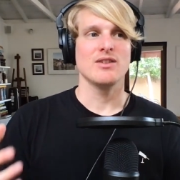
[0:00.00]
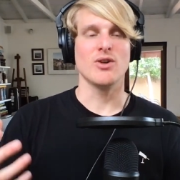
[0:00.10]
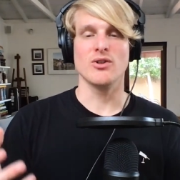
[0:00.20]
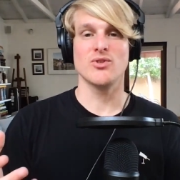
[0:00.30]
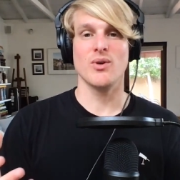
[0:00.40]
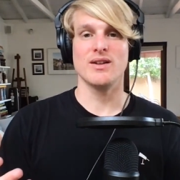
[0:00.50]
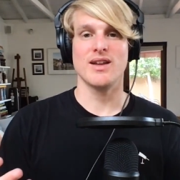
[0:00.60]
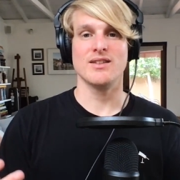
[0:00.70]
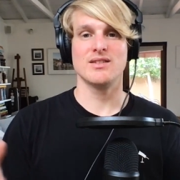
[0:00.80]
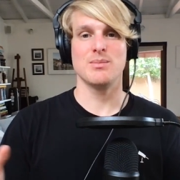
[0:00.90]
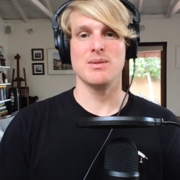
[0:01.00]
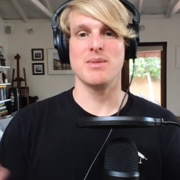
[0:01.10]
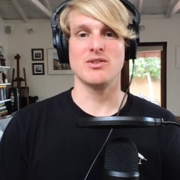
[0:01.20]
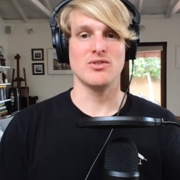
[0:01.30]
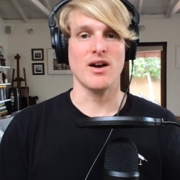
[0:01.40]
Dogecoin tends to be
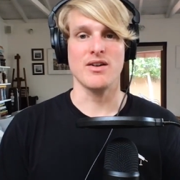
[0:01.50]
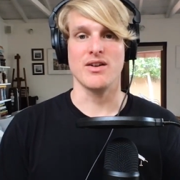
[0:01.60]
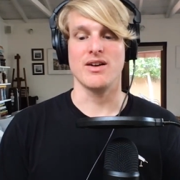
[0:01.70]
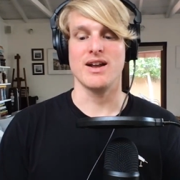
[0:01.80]
much younger.